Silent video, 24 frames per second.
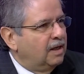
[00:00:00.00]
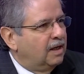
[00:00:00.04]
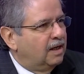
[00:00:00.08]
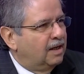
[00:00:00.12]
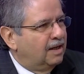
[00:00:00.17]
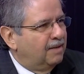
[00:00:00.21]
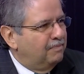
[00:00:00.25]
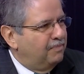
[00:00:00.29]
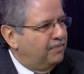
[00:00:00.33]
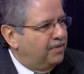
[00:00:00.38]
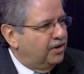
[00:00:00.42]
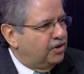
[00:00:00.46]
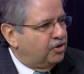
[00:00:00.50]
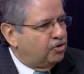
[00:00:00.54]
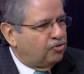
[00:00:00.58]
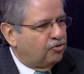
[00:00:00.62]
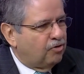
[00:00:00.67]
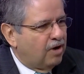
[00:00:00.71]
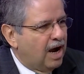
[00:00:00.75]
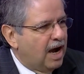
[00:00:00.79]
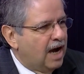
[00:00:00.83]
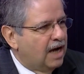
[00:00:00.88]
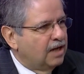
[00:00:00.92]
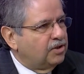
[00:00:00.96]
the
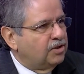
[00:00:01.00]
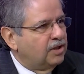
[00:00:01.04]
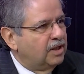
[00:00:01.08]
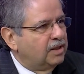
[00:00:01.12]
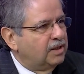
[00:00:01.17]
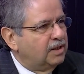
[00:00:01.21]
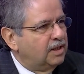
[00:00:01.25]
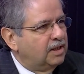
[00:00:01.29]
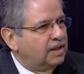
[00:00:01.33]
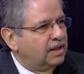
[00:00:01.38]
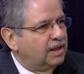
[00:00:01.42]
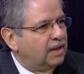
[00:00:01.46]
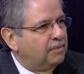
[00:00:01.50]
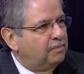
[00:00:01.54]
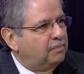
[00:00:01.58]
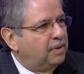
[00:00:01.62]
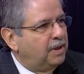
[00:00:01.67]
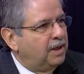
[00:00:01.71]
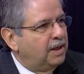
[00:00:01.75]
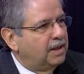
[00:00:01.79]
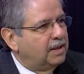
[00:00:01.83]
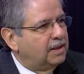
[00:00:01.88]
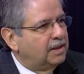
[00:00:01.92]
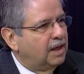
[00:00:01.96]
trash that didn't get
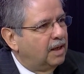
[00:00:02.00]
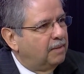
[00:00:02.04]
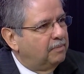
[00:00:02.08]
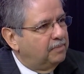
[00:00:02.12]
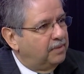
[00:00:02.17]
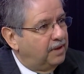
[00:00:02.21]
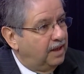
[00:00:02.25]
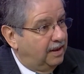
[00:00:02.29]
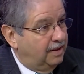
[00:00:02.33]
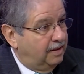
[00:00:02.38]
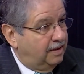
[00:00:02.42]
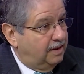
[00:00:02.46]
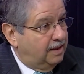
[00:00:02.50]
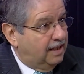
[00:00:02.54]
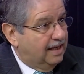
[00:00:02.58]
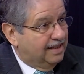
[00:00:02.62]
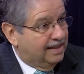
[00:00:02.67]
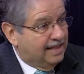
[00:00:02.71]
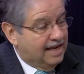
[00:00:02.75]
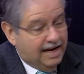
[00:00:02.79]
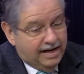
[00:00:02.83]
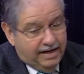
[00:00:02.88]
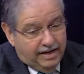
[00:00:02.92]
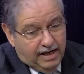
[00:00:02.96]
picked up,
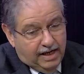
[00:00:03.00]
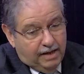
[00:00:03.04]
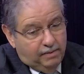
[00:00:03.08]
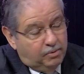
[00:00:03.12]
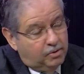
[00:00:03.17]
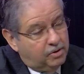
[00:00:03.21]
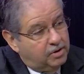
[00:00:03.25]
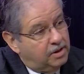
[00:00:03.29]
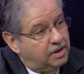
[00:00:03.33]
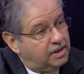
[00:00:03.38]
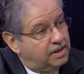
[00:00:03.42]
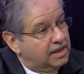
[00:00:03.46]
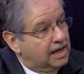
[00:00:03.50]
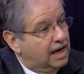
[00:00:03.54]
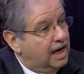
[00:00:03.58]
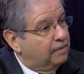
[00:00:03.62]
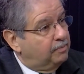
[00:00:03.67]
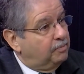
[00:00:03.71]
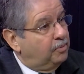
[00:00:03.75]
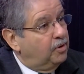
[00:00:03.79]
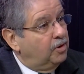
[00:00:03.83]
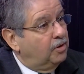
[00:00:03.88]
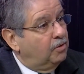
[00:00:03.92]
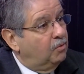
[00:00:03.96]
that neighbor did not
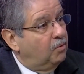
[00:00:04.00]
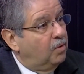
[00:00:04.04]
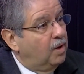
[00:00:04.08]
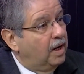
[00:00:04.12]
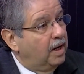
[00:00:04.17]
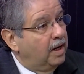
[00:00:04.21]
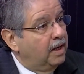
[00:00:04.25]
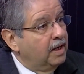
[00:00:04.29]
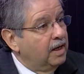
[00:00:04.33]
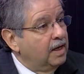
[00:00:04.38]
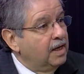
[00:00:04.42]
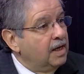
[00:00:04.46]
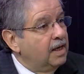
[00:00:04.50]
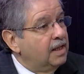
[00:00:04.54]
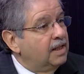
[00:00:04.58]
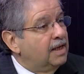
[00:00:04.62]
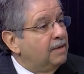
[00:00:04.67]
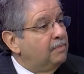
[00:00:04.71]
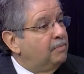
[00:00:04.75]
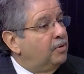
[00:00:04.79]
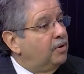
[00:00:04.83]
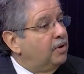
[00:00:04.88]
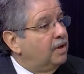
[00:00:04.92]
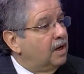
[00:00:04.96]
put away. They
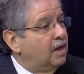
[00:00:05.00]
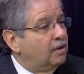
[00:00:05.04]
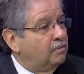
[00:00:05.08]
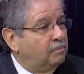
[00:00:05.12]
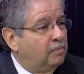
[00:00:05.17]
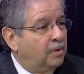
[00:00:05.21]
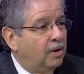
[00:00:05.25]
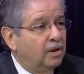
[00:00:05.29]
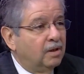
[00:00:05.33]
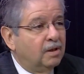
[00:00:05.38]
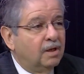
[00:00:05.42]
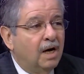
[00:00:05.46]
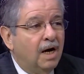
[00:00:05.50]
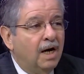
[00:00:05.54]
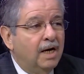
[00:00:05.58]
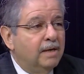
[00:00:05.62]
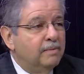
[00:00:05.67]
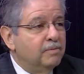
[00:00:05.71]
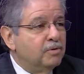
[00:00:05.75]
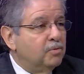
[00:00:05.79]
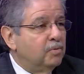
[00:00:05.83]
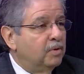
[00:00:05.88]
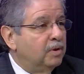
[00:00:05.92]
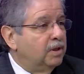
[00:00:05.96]
put out bulk
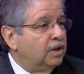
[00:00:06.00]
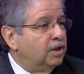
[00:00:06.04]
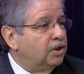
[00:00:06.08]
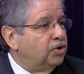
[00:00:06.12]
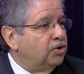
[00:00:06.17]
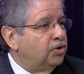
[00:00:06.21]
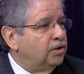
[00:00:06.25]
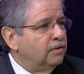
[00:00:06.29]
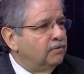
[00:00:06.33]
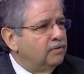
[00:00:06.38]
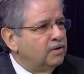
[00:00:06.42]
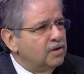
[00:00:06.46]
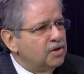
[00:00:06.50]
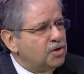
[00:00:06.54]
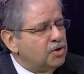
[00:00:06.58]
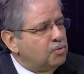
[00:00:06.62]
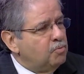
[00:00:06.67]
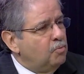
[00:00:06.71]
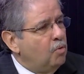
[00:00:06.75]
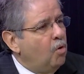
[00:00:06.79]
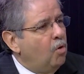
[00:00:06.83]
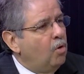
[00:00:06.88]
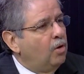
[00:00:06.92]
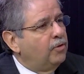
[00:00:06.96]
items when they shouldn't have.
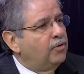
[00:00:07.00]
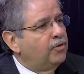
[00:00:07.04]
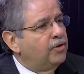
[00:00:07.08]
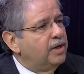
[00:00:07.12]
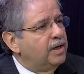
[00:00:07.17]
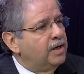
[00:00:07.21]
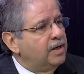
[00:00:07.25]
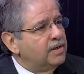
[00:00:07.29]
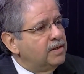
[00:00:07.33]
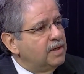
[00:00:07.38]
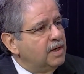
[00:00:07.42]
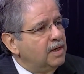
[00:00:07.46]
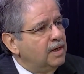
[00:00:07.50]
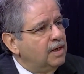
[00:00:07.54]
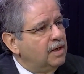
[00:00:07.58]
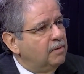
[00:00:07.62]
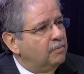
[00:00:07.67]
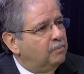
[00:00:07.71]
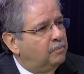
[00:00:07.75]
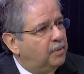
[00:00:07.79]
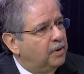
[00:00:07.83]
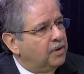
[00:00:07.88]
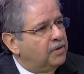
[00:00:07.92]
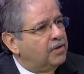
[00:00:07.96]
Small things,
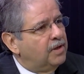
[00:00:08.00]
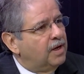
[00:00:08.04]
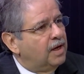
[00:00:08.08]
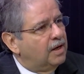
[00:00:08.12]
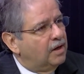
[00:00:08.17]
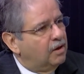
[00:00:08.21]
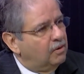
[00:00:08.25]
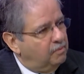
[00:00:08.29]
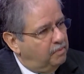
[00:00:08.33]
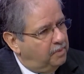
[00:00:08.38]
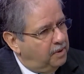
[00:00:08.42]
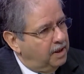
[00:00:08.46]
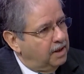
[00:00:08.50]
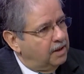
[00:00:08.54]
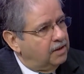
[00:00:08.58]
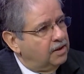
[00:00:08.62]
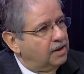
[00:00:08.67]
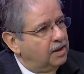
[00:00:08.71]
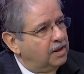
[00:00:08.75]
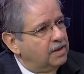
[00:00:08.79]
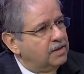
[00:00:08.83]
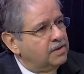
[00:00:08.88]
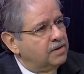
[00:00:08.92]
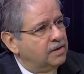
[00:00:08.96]
but that are big
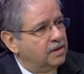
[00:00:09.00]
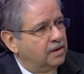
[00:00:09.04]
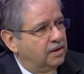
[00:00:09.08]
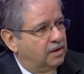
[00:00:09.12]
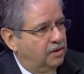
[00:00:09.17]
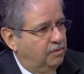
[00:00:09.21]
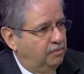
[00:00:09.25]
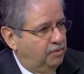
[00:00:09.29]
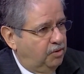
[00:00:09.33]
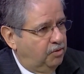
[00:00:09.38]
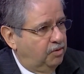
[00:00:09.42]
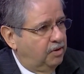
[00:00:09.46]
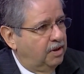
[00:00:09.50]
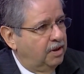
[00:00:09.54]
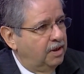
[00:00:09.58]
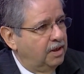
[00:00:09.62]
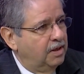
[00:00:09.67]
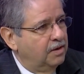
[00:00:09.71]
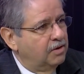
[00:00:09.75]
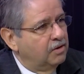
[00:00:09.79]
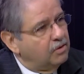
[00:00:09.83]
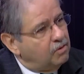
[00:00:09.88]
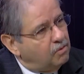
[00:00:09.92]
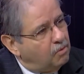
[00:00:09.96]
things in a community, and
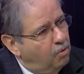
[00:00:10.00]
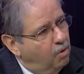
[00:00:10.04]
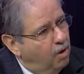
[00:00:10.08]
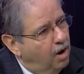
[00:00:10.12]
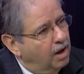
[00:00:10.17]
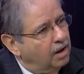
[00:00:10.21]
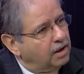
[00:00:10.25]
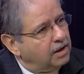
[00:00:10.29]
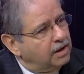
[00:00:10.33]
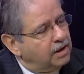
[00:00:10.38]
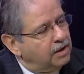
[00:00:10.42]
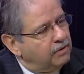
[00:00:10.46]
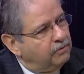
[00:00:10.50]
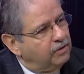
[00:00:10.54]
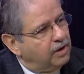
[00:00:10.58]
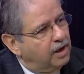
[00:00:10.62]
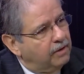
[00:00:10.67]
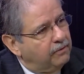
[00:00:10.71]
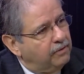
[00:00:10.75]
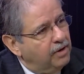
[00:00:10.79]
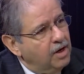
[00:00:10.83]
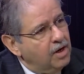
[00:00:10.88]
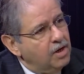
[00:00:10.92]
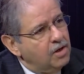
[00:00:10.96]
their quality of life.
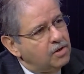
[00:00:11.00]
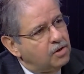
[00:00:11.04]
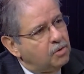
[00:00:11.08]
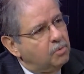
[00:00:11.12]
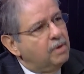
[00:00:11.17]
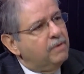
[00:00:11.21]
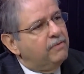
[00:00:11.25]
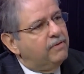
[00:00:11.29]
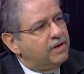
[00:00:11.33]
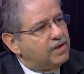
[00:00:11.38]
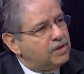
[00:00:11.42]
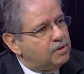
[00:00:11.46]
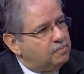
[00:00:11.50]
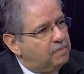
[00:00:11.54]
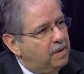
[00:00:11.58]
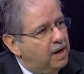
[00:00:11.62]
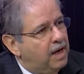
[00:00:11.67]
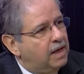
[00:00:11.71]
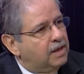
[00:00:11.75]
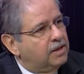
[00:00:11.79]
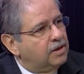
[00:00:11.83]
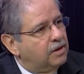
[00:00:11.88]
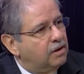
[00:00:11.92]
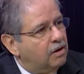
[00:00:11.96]
So we've
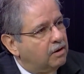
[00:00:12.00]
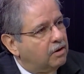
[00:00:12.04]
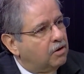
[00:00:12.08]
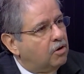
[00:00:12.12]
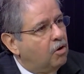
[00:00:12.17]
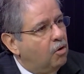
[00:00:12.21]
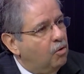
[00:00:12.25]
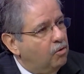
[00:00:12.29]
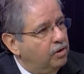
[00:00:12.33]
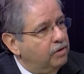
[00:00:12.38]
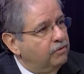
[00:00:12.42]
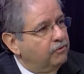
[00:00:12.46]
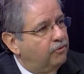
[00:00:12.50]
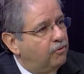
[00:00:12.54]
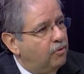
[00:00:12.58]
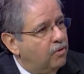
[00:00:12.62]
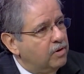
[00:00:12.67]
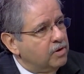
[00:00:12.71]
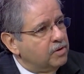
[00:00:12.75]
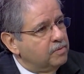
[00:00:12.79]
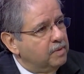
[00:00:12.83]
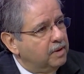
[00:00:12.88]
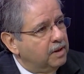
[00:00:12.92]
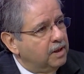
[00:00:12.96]
expanded our code
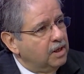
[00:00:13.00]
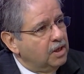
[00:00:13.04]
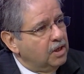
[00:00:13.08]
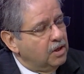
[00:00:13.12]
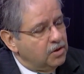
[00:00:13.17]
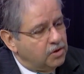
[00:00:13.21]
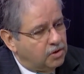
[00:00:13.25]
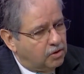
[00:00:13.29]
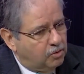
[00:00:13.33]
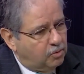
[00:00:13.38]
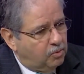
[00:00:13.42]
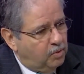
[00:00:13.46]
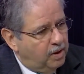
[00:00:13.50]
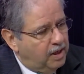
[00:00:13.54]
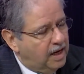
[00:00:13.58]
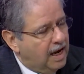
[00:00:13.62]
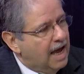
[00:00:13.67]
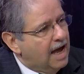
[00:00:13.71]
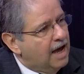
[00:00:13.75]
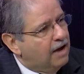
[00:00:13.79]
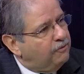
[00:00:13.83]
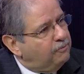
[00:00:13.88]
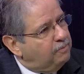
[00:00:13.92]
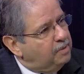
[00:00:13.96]
enforcement so that we
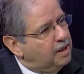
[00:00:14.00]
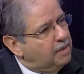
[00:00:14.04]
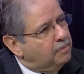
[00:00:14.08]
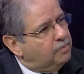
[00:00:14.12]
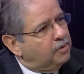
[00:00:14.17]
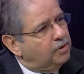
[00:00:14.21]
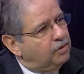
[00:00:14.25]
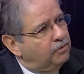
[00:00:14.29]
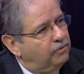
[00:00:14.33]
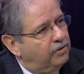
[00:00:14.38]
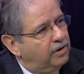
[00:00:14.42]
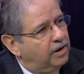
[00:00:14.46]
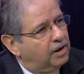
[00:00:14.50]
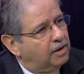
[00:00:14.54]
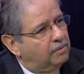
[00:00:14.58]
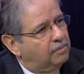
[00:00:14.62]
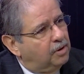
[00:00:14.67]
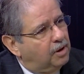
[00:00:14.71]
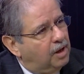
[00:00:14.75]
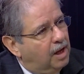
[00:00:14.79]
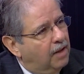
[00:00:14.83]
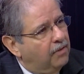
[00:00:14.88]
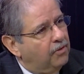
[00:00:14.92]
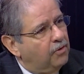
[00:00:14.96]
have people available
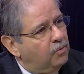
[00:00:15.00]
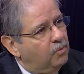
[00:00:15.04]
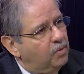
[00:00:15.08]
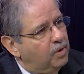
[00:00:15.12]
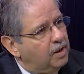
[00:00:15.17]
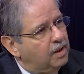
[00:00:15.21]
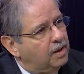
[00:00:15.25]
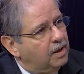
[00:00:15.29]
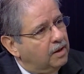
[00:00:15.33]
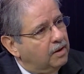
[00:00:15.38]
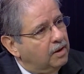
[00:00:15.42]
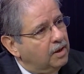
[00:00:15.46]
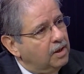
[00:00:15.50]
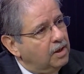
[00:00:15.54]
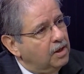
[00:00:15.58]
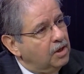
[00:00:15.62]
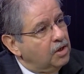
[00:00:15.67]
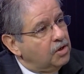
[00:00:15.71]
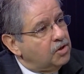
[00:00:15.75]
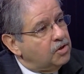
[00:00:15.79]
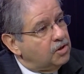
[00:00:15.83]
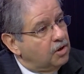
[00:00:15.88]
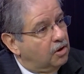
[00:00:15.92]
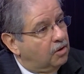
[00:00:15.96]
on the weekend.
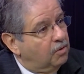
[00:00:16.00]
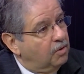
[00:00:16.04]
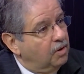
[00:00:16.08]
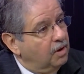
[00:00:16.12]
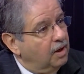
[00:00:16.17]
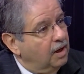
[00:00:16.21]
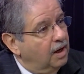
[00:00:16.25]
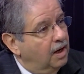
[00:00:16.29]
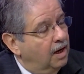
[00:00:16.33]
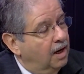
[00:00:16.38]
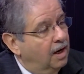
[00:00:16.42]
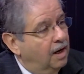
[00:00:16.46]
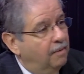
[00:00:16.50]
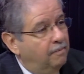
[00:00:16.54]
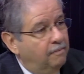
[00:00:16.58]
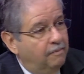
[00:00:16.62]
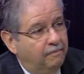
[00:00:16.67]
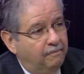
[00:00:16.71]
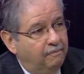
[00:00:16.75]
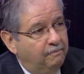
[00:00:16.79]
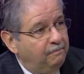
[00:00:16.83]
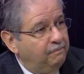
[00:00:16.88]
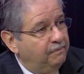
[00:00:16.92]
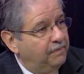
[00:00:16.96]
So
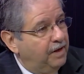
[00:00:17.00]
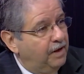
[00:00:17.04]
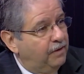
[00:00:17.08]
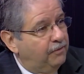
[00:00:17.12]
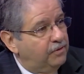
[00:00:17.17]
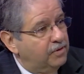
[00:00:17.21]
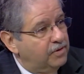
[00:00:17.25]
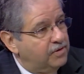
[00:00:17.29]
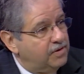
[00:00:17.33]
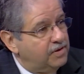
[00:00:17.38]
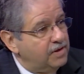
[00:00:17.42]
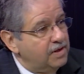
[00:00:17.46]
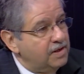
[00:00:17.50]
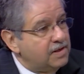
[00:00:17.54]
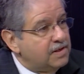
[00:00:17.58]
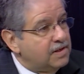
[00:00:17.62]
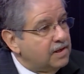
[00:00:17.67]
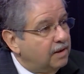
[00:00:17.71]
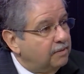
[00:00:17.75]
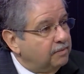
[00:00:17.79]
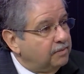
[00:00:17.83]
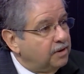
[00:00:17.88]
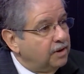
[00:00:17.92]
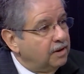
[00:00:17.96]
if you see
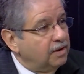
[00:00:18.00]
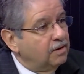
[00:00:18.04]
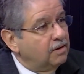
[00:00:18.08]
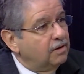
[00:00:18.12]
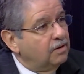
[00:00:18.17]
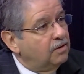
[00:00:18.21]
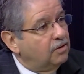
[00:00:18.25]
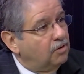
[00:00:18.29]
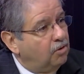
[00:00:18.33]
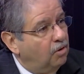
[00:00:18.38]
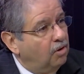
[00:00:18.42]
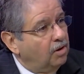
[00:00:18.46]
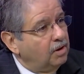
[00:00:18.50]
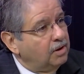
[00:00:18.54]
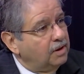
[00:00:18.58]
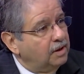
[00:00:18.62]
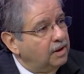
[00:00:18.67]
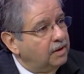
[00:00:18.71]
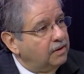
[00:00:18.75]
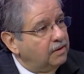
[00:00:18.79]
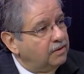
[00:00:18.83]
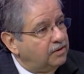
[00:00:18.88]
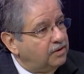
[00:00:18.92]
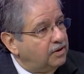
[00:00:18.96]
something, call it
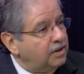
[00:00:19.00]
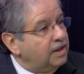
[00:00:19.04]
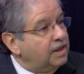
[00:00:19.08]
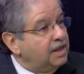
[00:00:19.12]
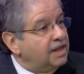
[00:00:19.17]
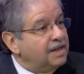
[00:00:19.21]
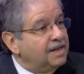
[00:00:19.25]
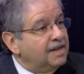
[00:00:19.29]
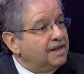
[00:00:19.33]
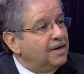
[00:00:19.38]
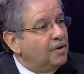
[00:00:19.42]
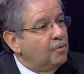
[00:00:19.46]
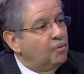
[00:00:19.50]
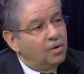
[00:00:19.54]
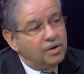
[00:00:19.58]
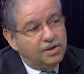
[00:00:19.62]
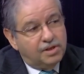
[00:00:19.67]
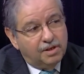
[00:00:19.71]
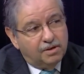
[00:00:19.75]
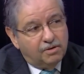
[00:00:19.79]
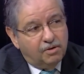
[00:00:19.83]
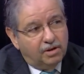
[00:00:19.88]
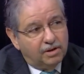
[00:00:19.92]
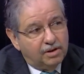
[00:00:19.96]
in, see it. What's it called again?